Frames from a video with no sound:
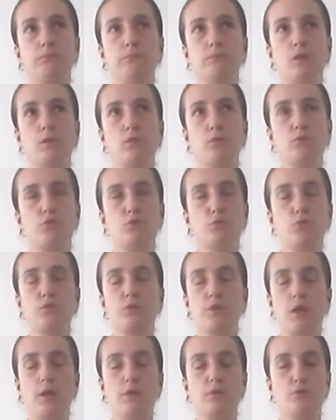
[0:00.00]
there are two
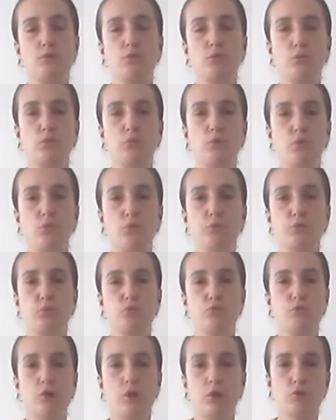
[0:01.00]
sides, those
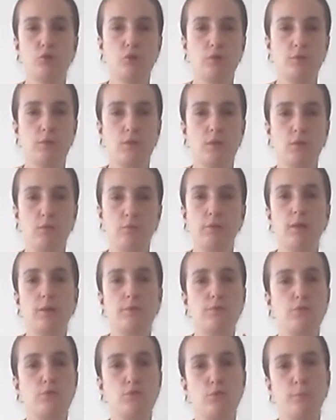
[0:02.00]
who judge and say, oh,
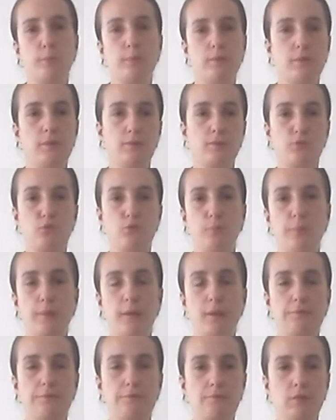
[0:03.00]
that's stupid, that's too
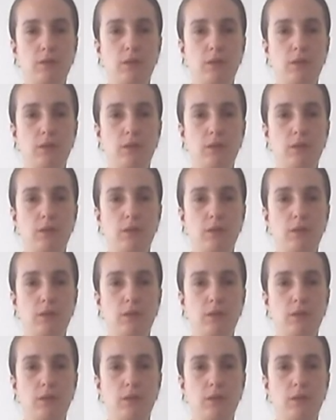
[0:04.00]
passive,